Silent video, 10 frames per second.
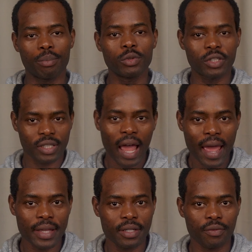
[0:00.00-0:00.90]

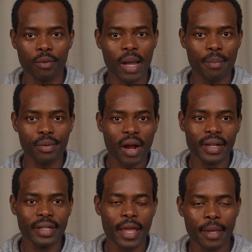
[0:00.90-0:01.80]
site, for my
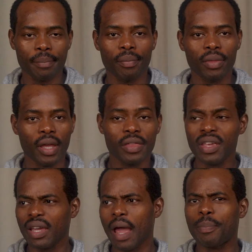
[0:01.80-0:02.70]
brand name. I
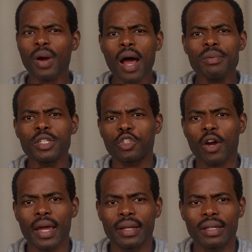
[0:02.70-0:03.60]
think I probably
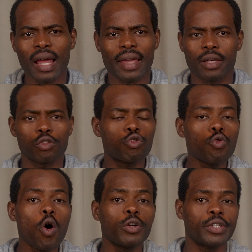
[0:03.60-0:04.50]
tried like
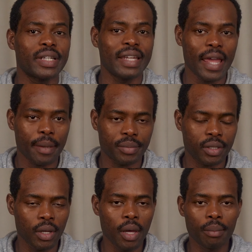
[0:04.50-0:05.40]
200 names
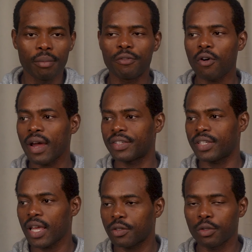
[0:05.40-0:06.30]
before I
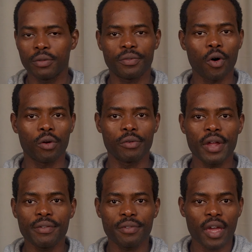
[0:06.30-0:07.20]
settled for
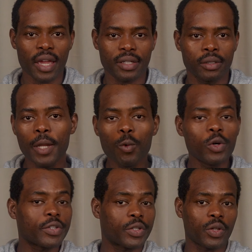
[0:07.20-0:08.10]
Rainvan. It
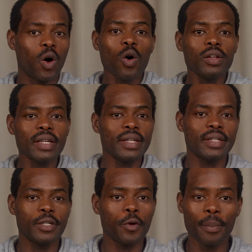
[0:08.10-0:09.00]
was only
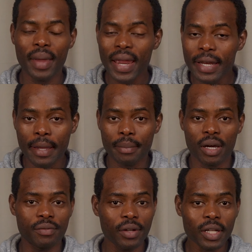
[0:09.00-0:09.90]
the domain name
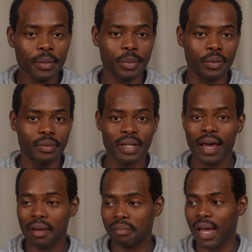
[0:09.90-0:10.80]
available
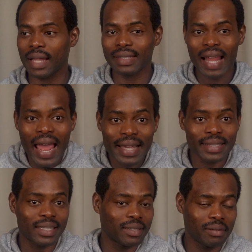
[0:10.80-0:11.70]
that I
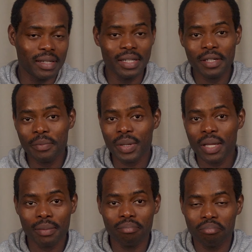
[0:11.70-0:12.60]
liked a little
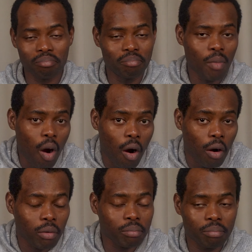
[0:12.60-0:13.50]
bit
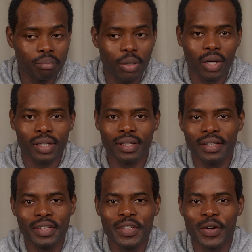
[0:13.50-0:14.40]
more, but
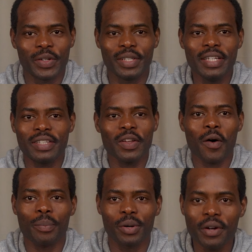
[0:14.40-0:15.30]
it's
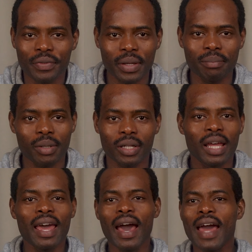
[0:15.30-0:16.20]
not perfect, but
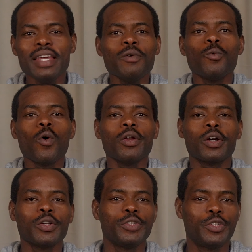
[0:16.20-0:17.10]
I didn't want to
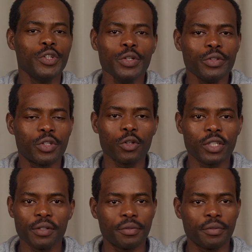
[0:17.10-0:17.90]
continue searching